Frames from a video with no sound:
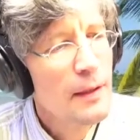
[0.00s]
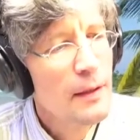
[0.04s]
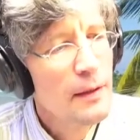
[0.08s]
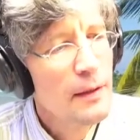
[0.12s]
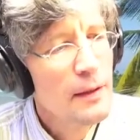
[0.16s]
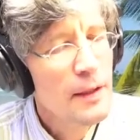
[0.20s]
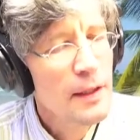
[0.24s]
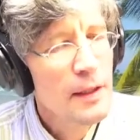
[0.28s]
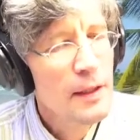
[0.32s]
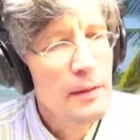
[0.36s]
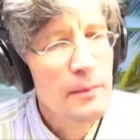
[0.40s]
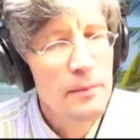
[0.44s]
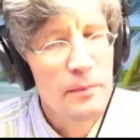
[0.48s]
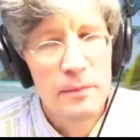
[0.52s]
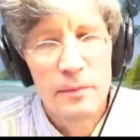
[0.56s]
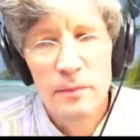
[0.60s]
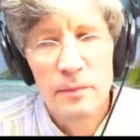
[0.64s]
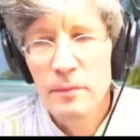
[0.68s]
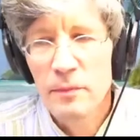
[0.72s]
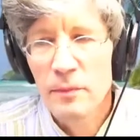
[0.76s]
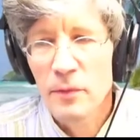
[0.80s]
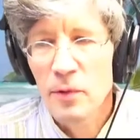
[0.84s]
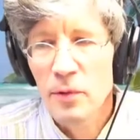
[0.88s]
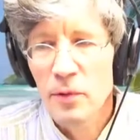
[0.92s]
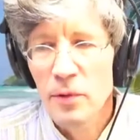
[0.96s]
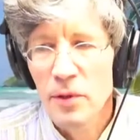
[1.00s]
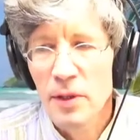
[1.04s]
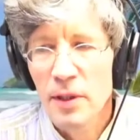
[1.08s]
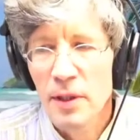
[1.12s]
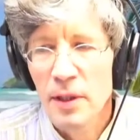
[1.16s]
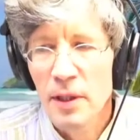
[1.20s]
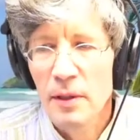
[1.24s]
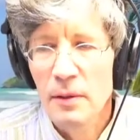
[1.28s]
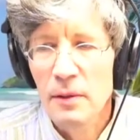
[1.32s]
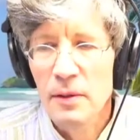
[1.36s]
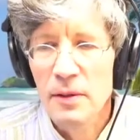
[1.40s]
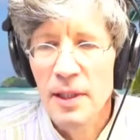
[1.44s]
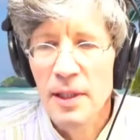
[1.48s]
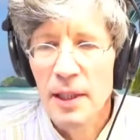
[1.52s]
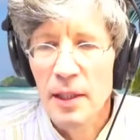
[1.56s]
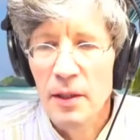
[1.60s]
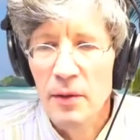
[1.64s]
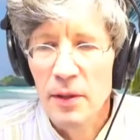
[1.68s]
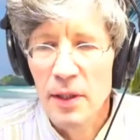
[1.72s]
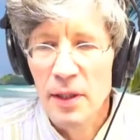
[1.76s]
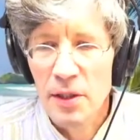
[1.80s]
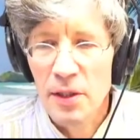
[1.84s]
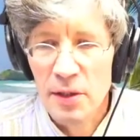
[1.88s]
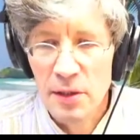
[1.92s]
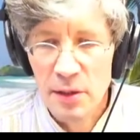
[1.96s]
Yeah, all the little
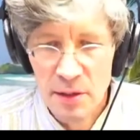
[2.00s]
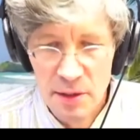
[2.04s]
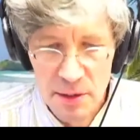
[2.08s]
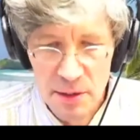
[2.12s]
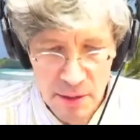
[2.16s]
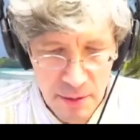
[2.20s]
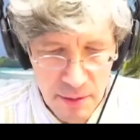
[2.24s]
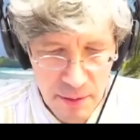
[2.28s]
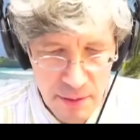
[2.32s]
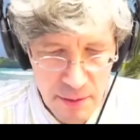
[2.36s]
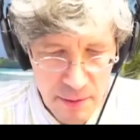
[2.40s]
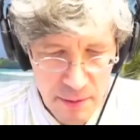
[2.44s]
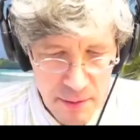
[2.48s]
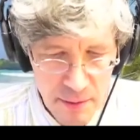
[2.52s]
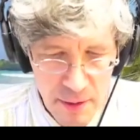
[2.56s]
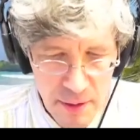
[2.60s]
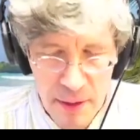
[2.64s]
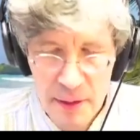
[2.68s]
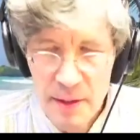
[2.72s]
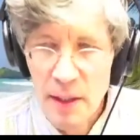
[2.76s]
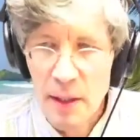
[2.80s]
decorations. It's